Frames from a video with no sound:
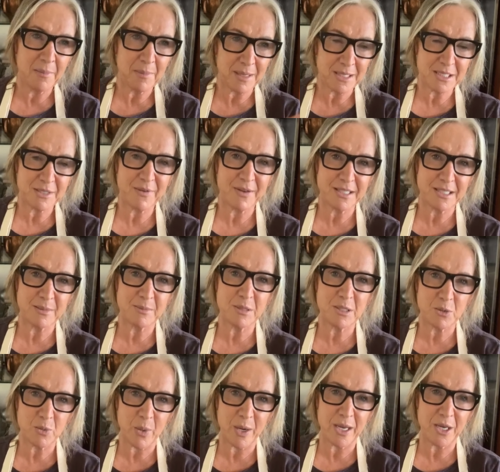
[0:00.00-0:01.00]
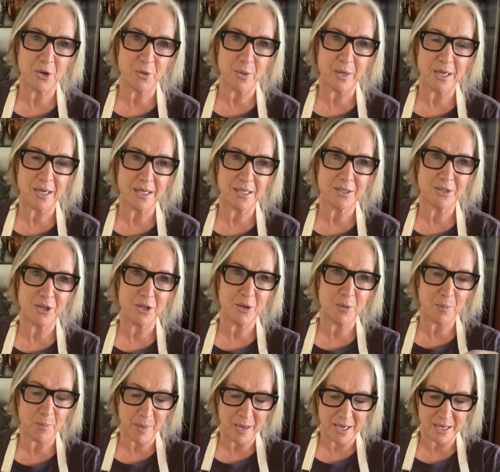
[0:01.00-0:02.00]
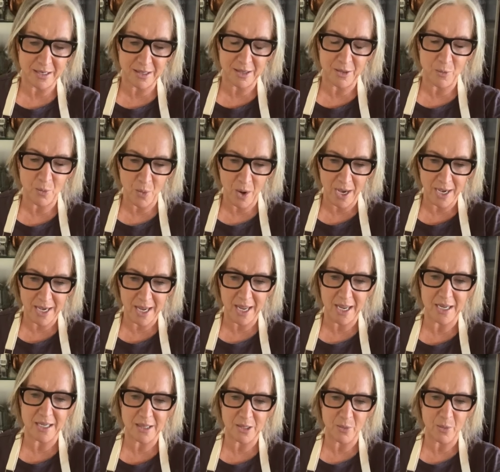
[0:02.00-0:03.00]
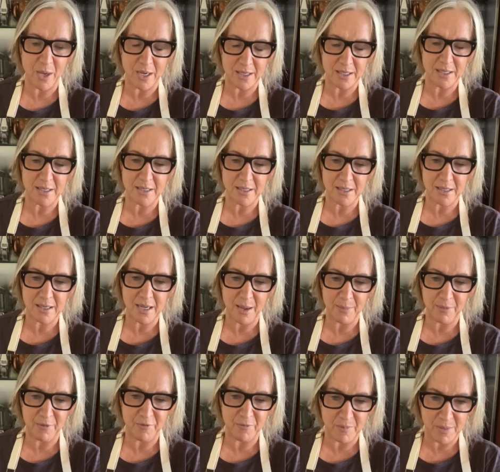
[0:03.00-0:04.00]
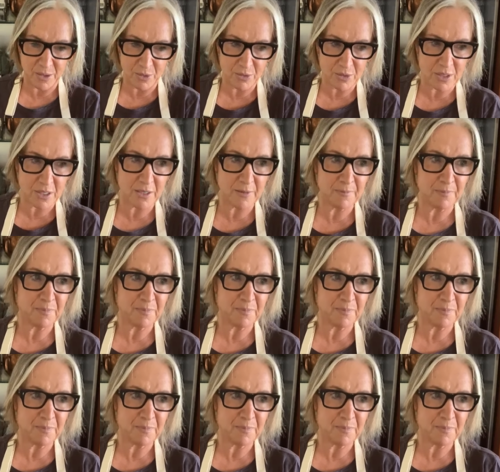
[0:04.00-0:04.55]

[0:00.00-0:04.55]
Must have had some sweetener in it. So you beat the 1 egg and the 1 cup of milk.